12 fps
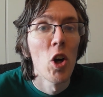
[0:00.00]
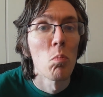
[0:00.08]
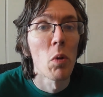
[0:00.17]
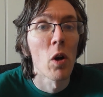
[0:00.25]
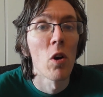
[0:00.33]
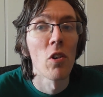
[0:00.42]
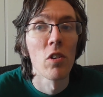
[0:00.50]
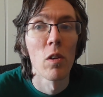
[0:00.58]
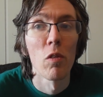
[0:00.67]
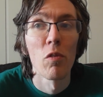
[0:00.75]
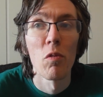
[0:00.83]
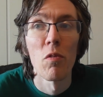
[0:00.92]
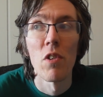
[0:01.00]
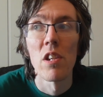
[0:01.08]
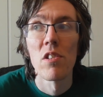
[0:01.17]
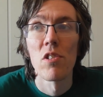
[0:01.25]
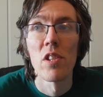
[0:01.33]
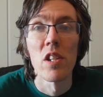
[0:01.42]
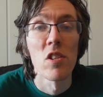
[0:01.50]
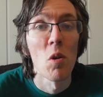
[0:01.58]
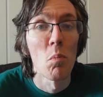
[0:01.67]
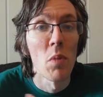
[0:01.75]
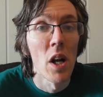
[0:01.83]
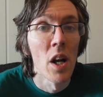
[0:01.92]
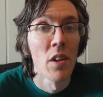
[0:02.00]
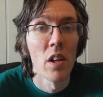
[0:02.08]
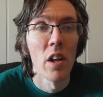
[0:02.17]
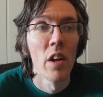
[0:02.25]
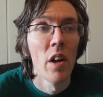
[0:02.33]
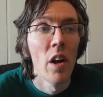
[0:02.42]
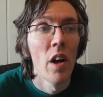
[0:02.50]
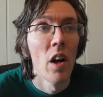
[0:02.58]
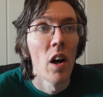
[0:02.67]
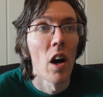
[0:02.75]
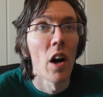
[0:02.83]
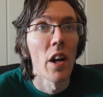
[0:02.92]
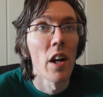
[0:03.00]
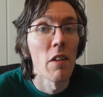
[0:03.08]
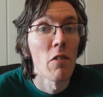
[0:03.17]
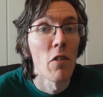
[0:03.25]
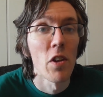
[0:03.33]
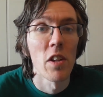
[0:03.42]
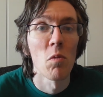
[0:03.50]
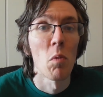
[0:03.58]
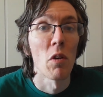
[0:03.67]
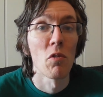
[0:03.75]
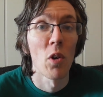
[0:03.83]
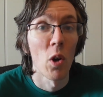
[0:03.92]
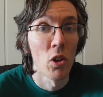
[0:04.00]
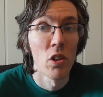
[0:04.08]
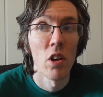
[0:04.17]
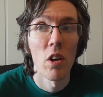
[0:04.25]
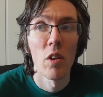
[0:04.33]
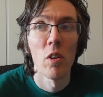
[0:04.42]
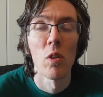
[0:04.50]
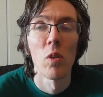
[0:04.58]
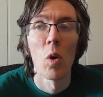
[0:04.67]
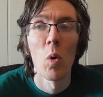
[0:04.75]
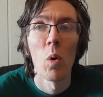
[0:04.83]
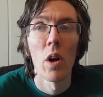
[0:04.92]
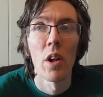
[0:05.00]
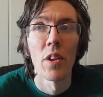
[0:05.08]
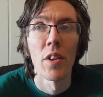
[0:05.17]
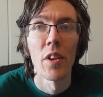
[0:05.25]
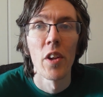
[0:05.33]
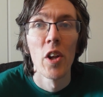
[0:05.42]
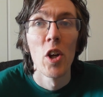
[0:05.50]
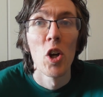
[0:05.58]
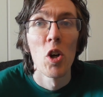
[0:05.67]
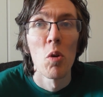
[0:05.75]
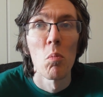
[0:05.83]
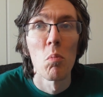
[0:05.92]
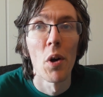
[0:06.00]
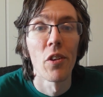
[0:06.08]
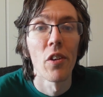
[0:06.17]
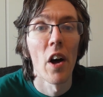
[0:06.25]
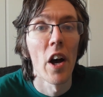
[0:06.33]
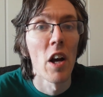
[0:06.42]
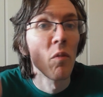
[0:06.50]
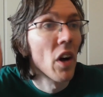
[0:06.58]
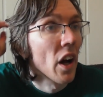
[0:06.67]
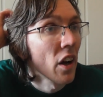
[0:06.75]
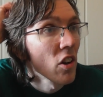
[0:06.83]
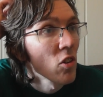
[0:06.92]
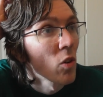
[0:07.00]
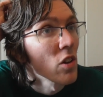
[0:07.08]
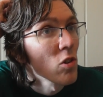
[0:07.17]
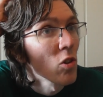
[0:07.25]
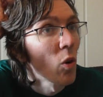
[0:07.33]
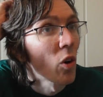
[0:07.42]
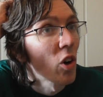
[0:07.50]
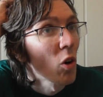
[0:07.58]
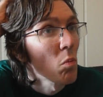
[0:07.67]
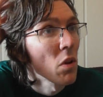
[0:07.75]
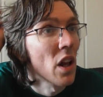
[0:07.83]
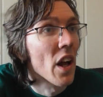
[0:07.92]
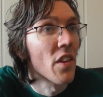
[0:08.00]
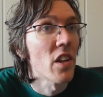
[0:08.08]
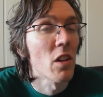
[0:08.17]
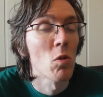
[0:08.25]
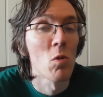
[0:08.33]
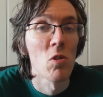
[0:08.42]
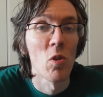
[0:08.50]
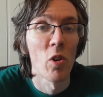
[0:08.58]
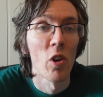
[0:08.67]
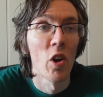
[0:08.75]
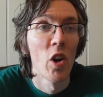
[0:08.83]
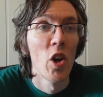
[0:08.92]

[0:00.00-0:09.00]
Because of this disability, I live with my father, you know, but I am actually sort of planning to sort of